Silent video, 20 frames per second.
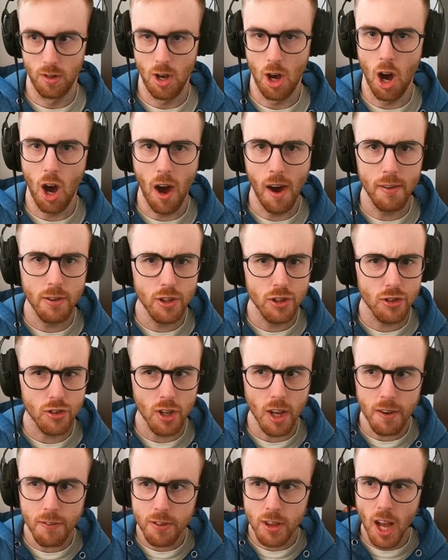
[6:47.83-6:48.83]
How he
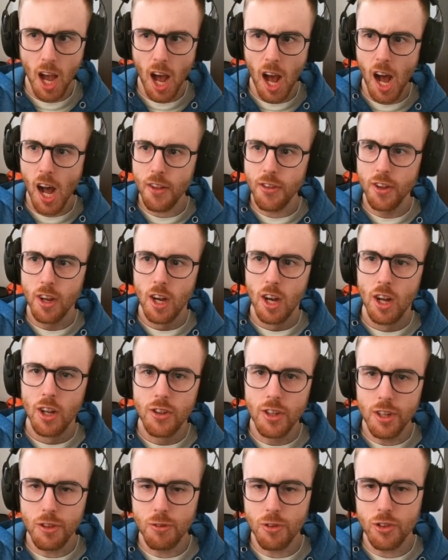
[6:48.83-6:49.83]
saved that?
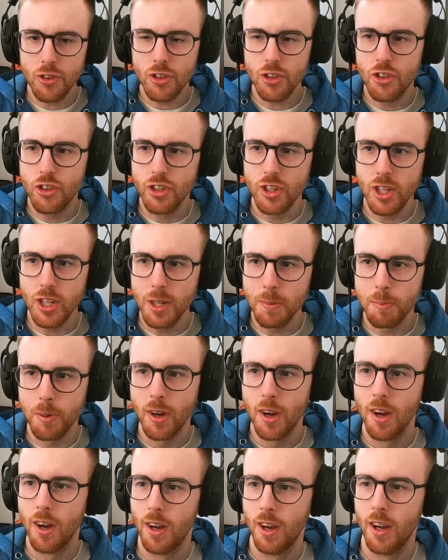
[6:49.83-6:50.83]
That was a chip!
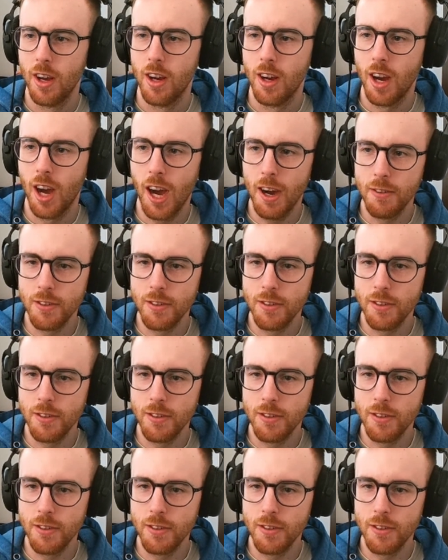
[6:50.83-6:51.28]
How